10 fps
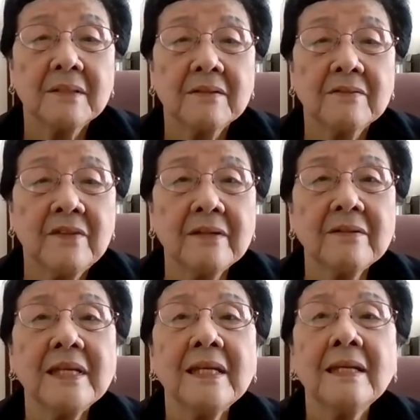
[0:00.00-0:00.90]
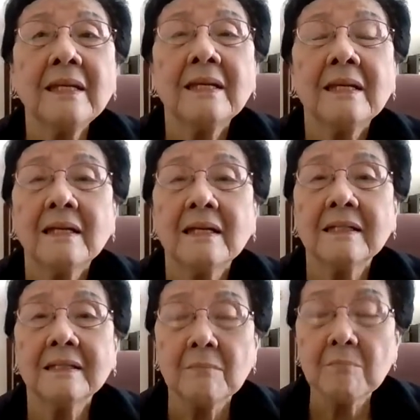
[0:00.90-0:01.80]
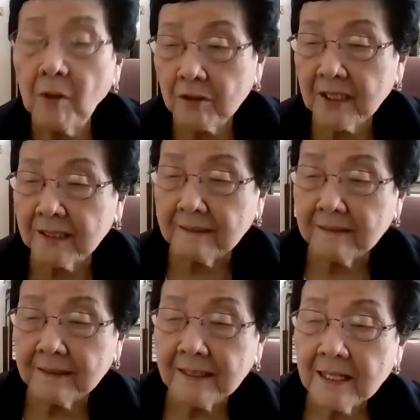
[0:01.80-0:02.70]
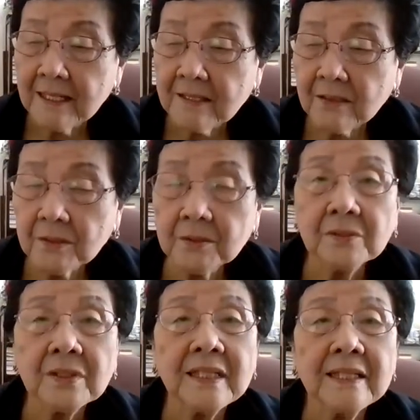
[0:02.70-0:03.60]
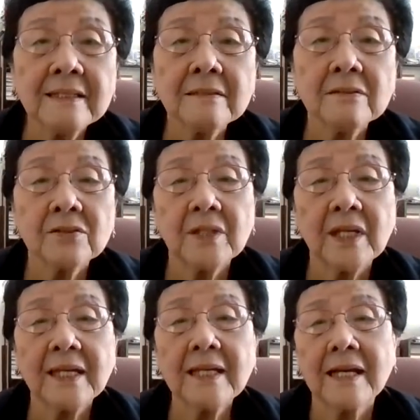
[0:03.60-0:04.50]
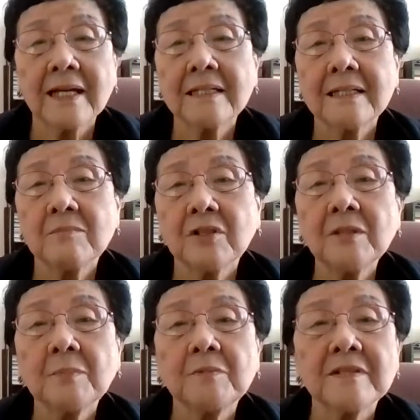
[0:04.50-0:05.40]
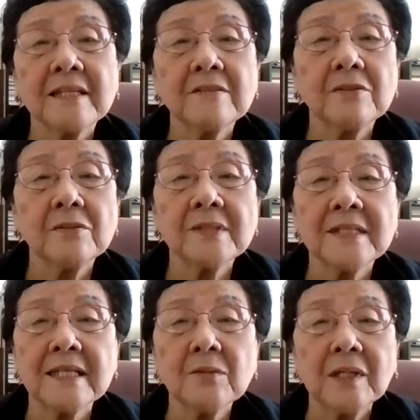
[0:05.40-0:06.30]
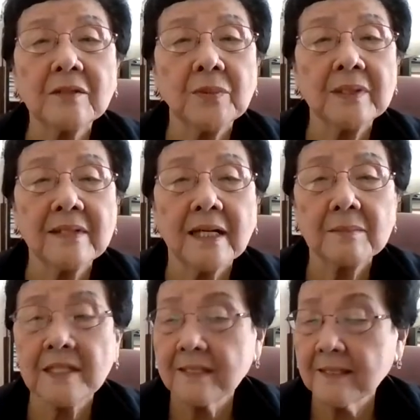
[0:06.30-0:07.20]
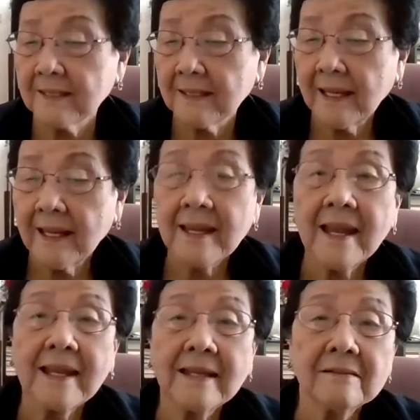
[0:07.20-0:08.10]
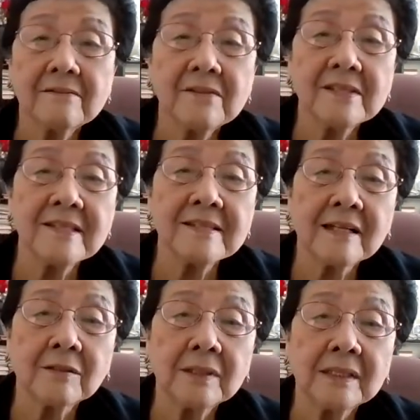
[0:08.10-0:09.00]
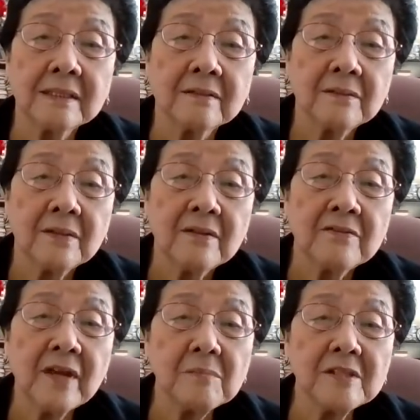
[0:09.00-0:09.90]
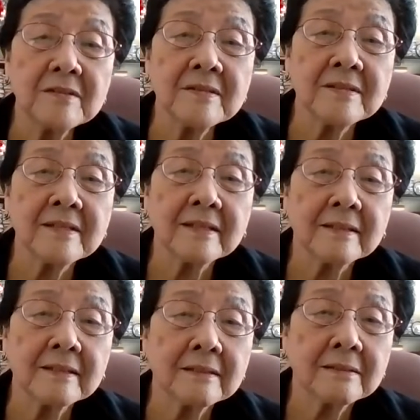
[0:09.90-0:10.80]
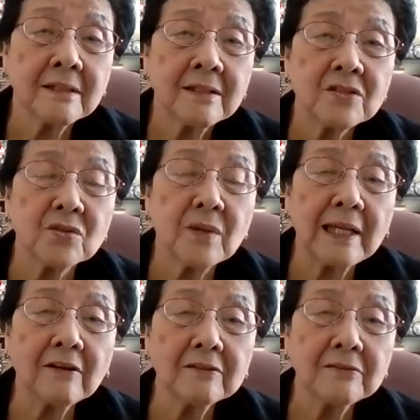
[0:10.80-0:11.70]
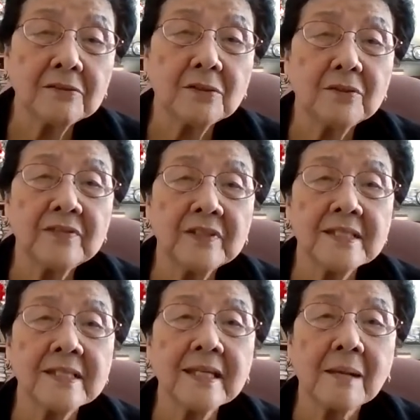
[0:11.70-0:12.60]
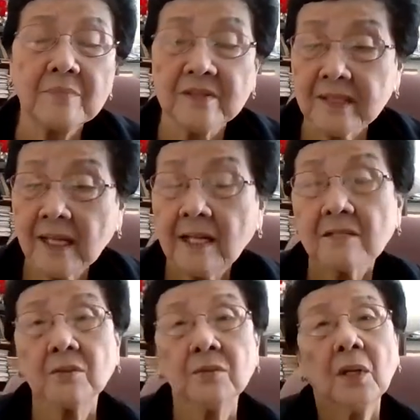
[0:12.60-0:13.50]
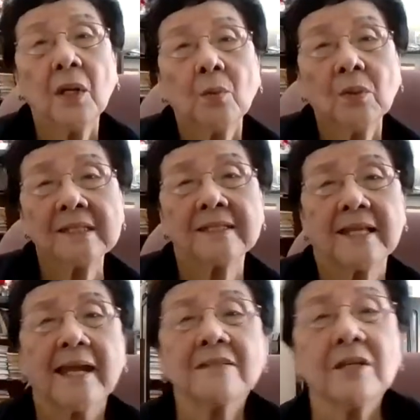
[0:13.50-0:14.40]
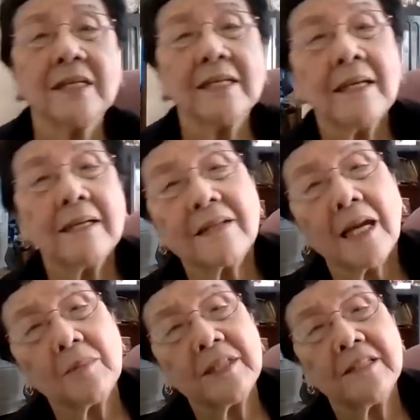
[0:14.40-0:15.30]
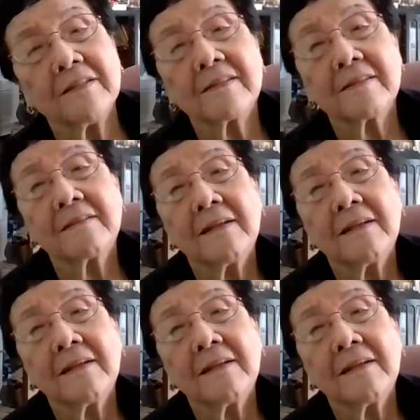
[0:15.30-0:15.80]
very important. So here today, I'm going to present to you Seeing Well with Diabetes. And this is our famous Sungai Long University campus. So what is actually diabetes?